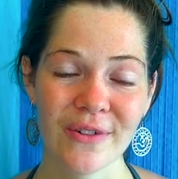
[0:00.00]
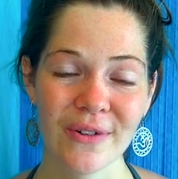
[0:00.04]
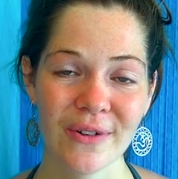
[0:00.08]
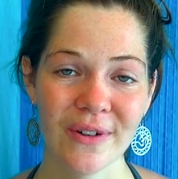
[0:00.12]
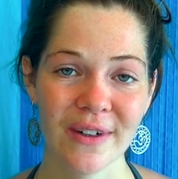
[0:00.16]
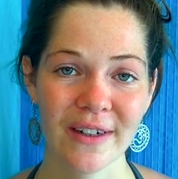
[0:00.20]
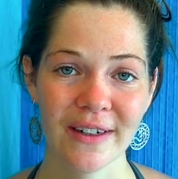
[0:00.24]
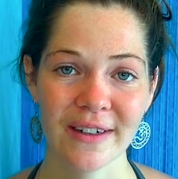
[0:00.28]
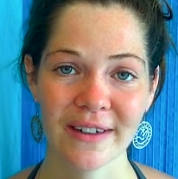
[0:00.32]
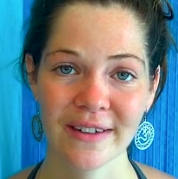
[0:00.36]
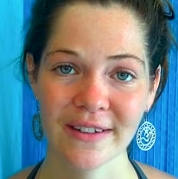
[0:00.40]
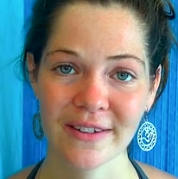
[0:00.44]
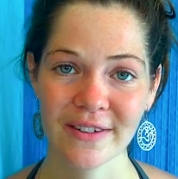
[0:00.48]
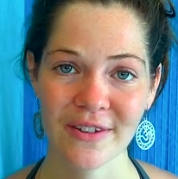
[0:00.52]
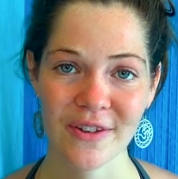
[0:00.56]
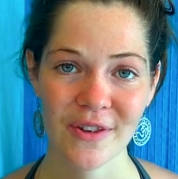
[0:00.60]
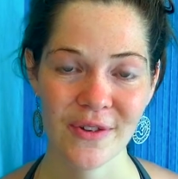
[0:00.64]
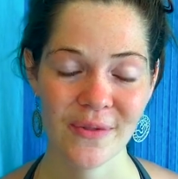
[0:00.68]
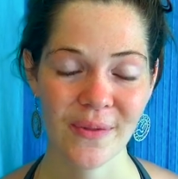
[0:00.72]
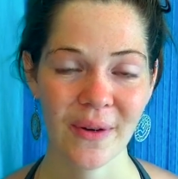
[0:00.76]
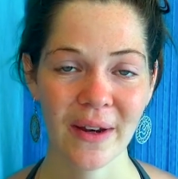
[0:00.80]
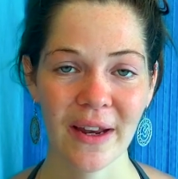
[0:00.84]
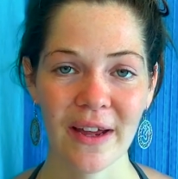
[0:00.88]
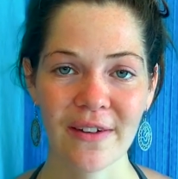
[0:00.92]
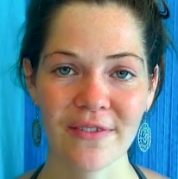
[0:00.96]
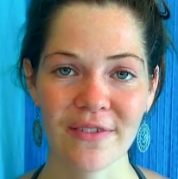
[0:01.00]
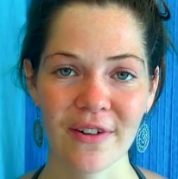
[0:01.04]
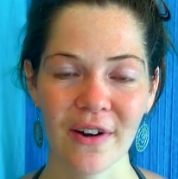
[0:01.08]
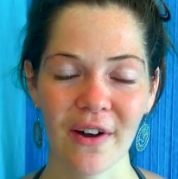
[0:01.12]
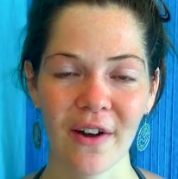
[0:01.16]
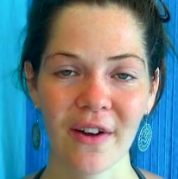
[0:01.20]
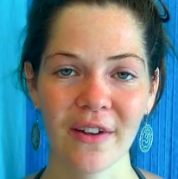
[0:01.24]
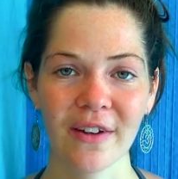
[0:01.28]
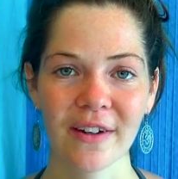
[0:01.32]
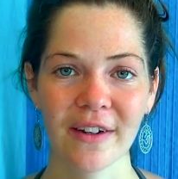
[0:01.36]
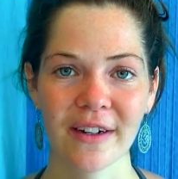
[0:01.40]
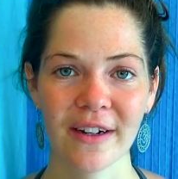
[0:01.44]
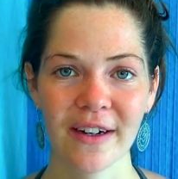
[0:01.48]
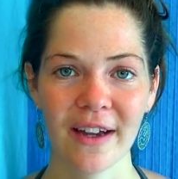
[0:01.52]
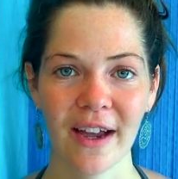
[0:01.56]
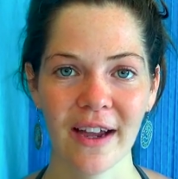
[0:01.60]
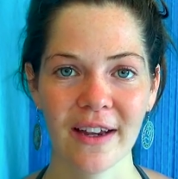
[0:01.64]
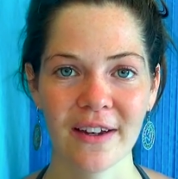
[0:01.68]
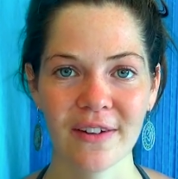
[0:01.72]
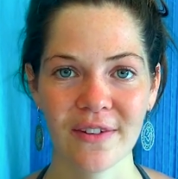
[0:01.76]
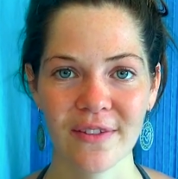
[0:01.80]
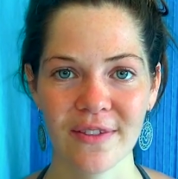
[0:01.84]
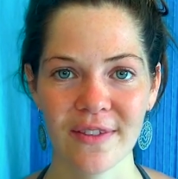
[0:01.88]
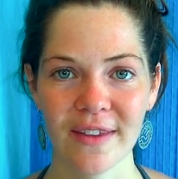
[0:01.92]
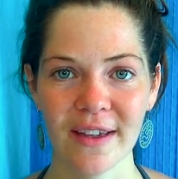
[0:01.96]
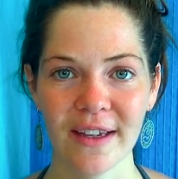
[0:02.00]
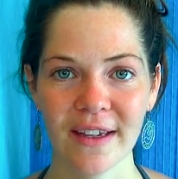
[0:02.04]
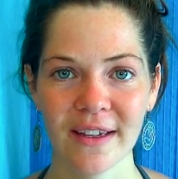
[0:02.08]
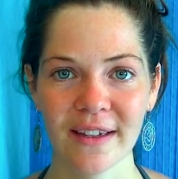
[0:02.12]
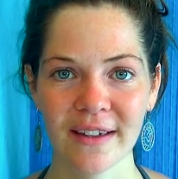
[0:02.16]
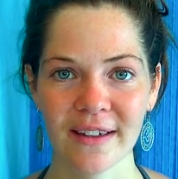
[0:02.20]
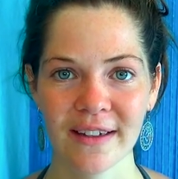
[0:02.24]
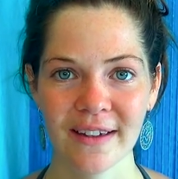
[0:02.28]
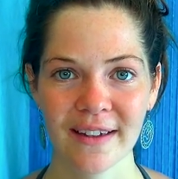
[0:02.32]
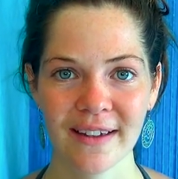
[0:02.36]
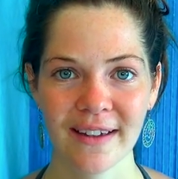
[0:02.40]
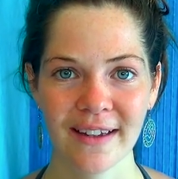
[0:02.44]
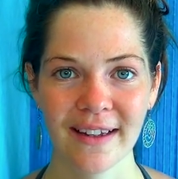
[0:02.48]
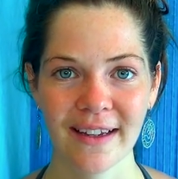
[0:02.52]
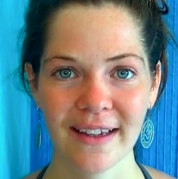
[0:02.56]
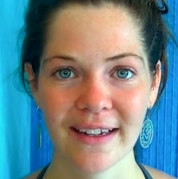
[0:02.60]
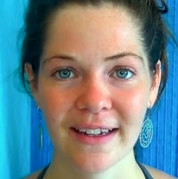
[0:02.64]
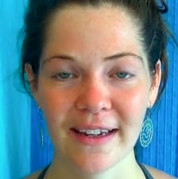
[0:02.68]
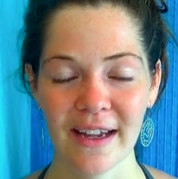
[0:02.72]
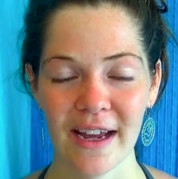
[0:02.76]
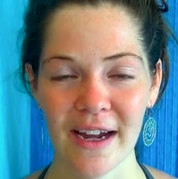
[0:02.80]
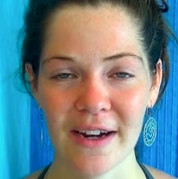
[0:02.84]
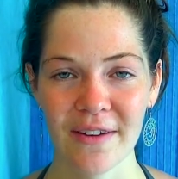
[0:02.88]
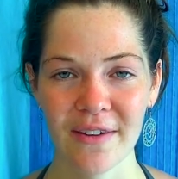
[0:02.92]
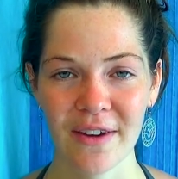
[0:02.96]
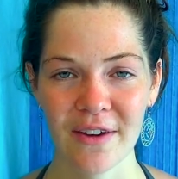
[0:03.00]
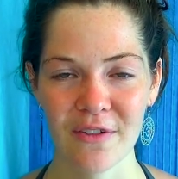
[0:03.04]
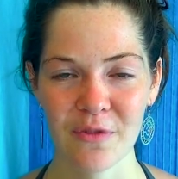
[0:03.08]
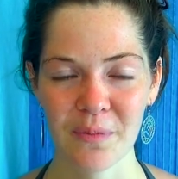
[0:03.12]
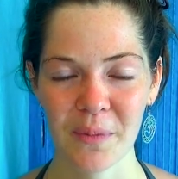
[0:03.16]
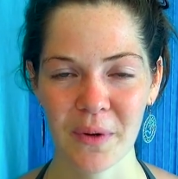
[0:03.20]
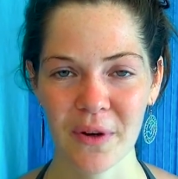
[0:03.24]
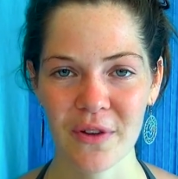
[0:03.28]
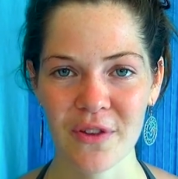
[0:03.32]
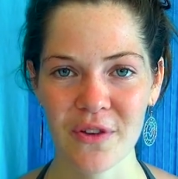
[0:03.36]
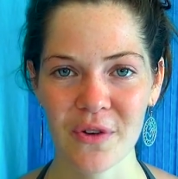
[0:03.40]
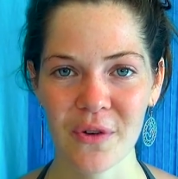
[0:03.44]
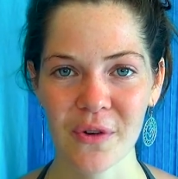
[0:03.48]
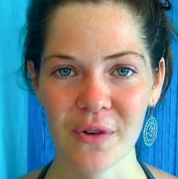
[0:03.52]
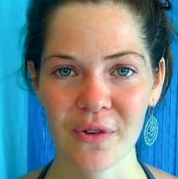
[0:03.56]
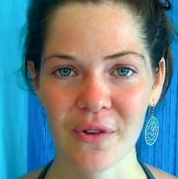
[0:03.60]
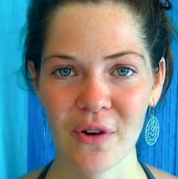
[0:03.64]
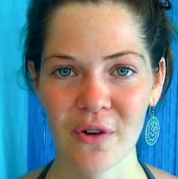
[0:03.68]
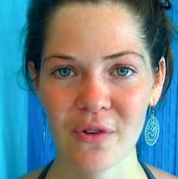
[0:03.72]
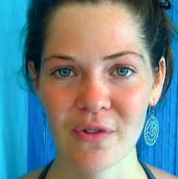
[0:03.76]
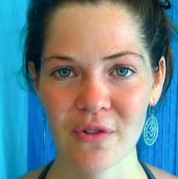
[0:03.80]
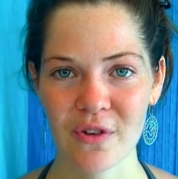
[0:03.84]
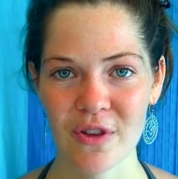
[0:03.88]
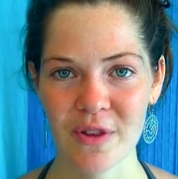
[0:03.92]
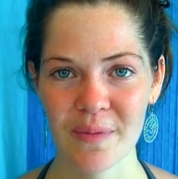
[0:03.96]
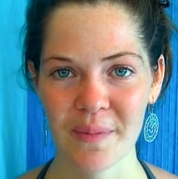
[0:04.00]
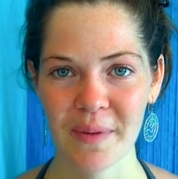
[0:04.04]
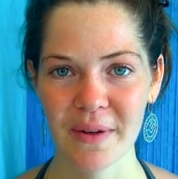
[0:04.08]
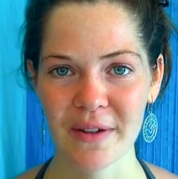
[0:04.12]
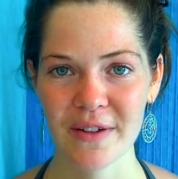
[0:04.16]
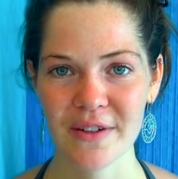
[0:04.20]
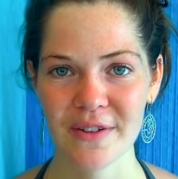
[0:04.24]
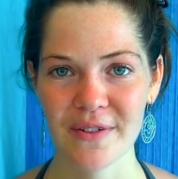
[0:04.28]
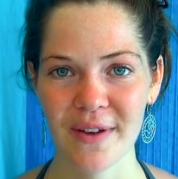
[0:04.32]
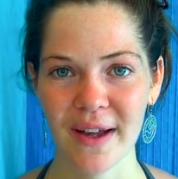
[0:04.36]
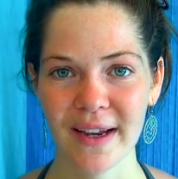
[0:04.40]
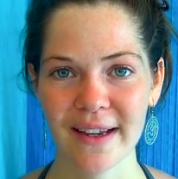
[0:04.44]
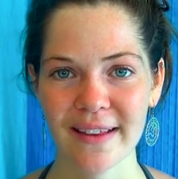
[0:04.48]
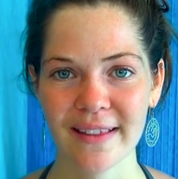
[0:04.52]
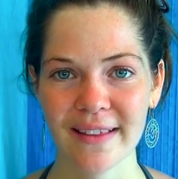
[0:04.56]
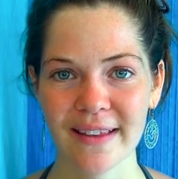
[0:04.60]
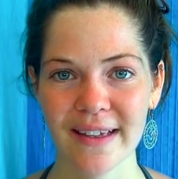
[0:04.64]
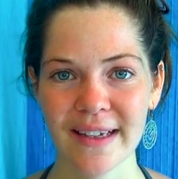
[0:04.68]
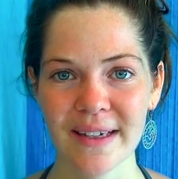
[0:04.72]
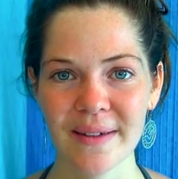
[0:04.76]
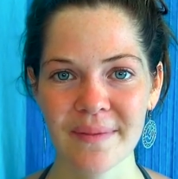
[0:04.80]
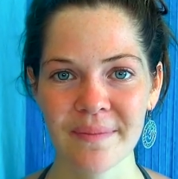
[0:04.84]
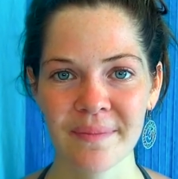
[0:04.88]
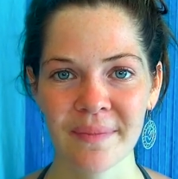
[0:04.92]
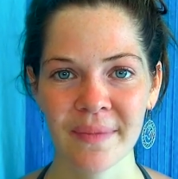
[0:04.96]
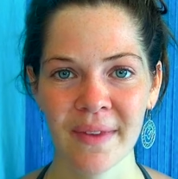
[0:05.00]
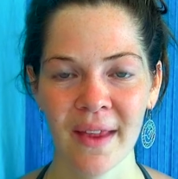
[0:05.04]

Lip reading: or just whatever other kind of thing in the area of personal growth or spirituality